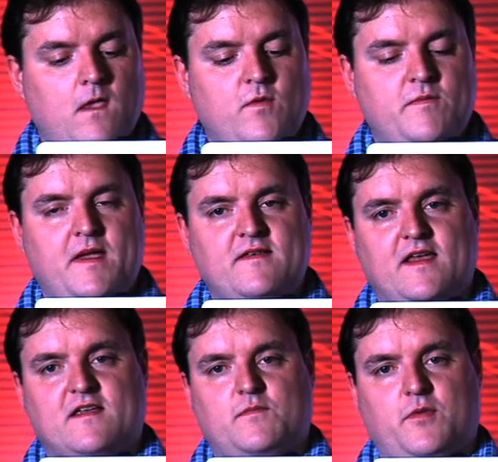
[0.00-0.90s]
which basically
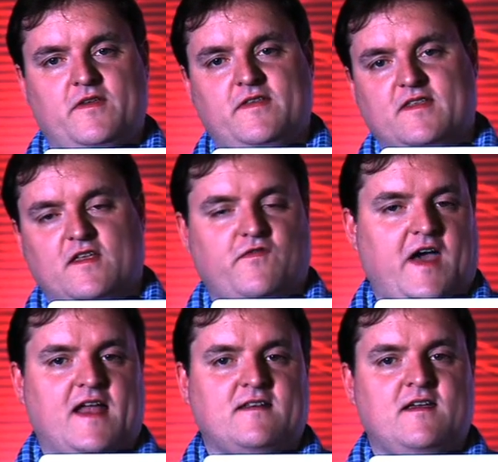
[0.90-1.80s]
exploited this
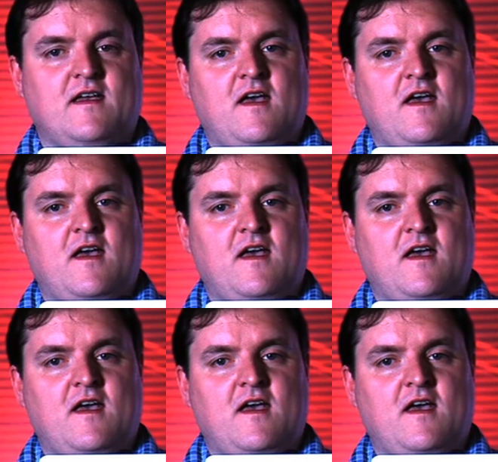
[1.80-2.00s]
fact